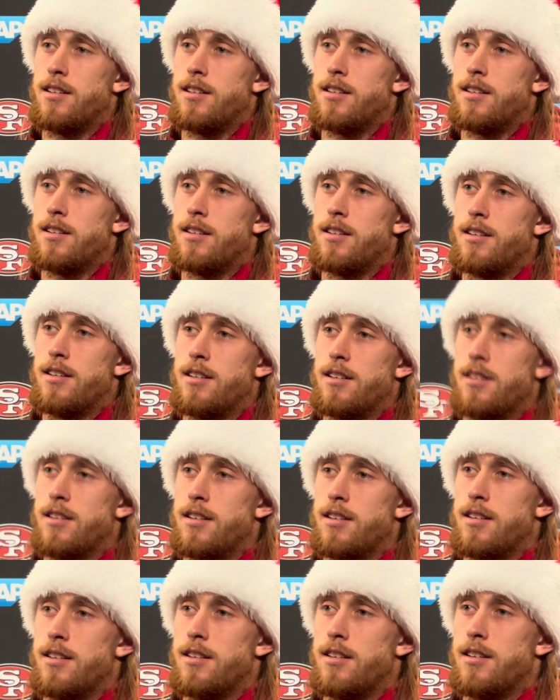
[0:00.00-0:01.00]
tried harder to
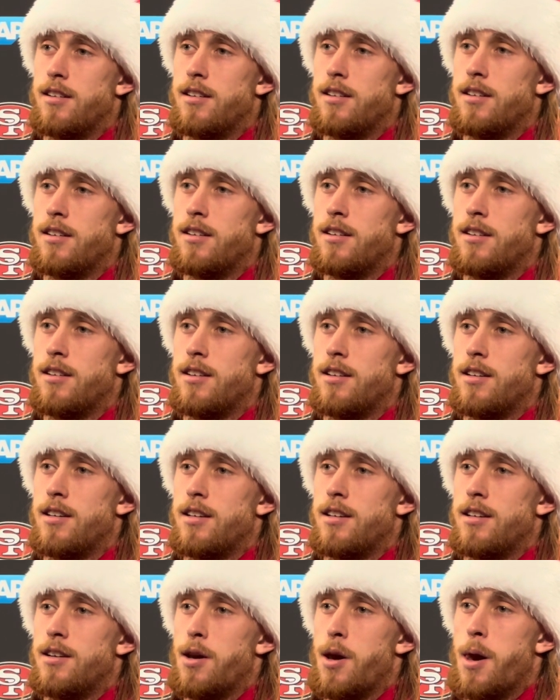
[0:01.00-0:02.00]
get you that third
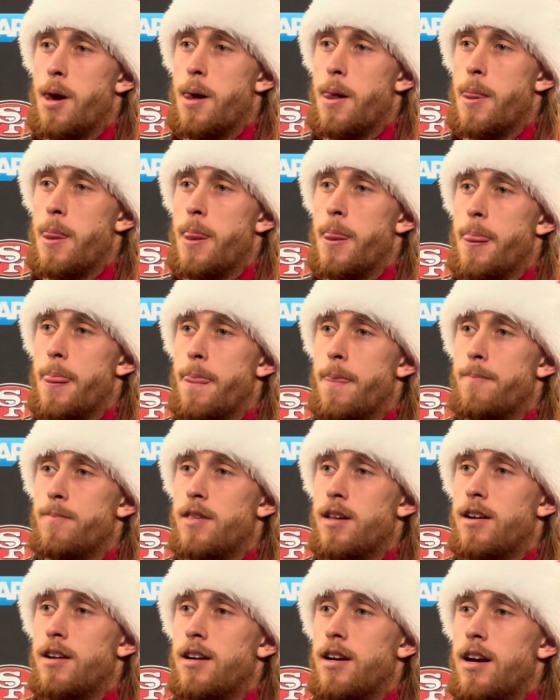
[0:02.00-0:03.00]
touchdown if you had. Said it would have
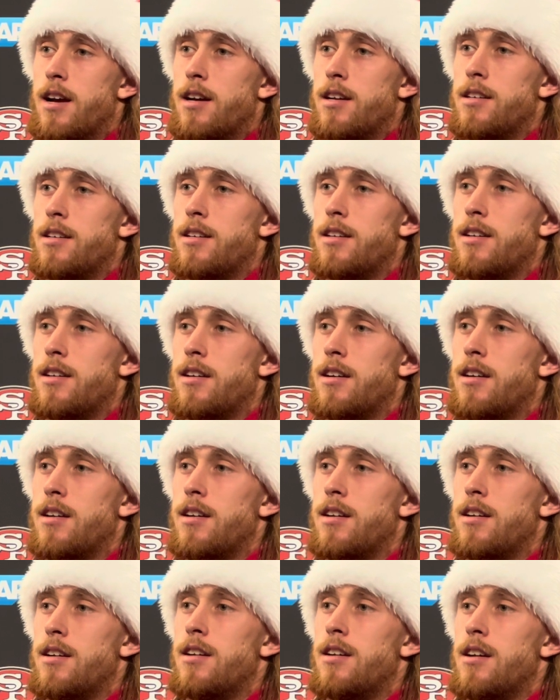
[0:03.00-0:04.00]
been too many for a Too
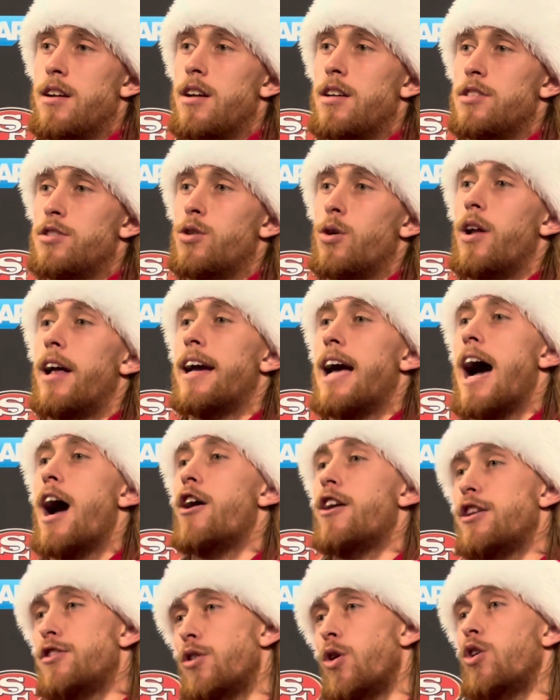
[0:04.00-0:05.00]
many for a So like I
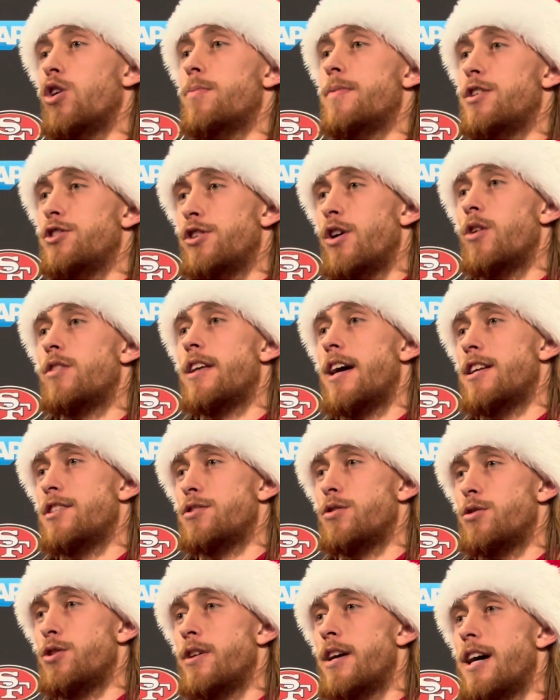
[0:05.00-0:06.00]
already told him the joke that I just
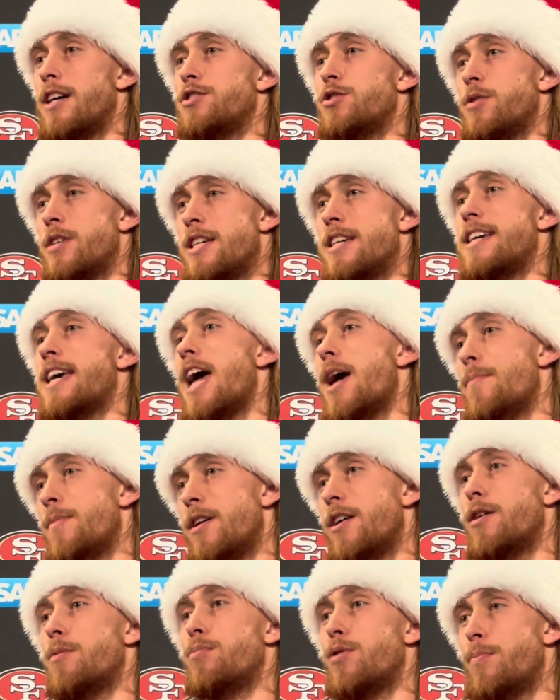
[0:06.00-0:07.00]
told you guys, so he came
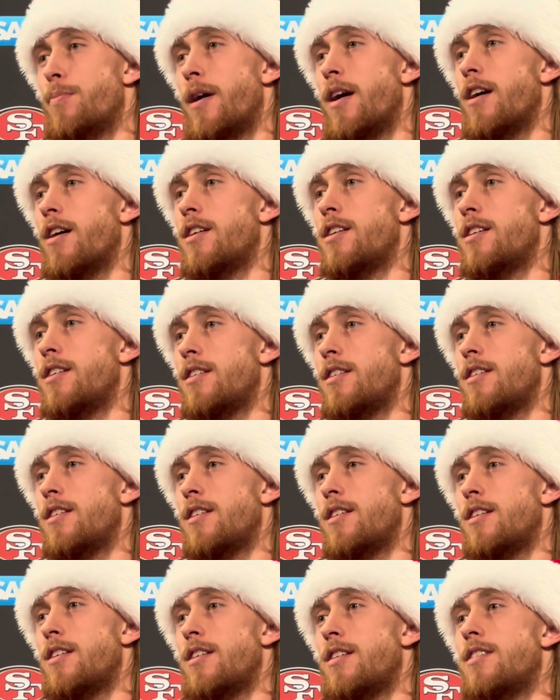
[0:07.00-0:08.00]
here prepared.
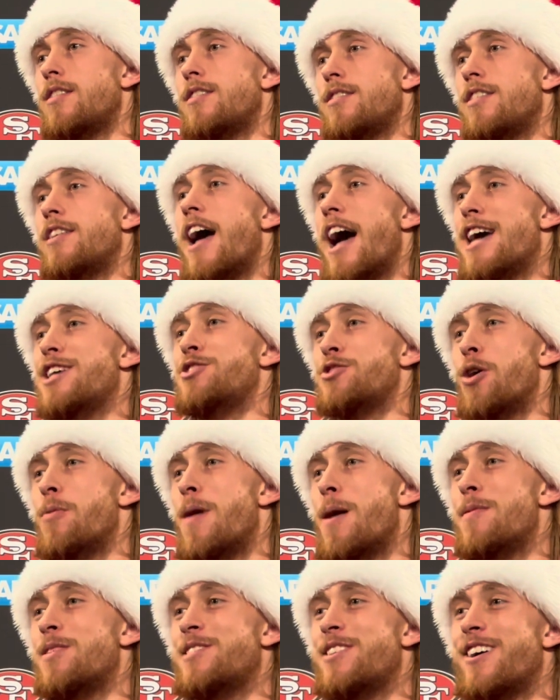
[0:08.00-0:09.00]
Yeah, he stole
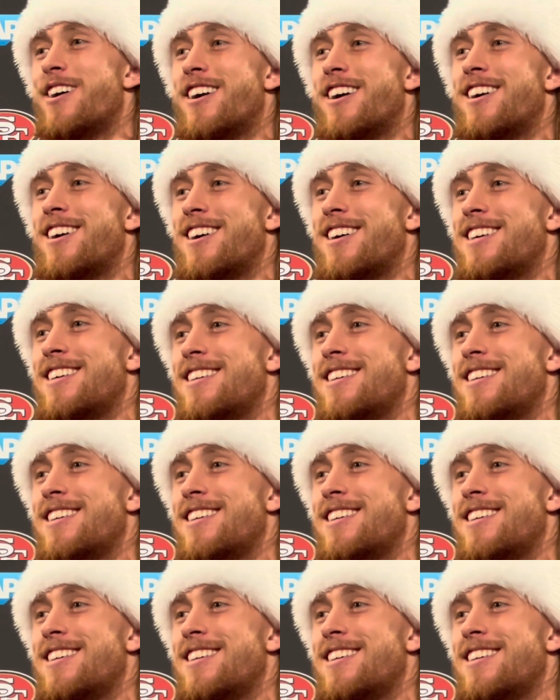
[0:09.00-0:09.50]
my oh, material.